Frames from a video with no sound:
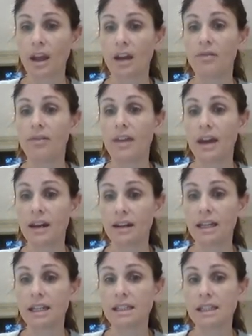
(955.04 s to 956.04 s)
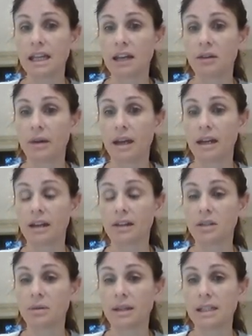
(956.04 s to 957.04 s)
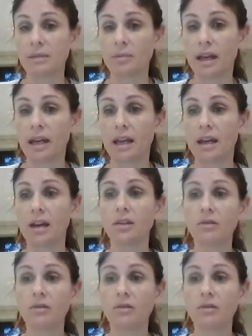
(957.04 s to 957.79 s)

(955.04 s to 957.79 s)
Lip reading: And then I need to take away another 20p.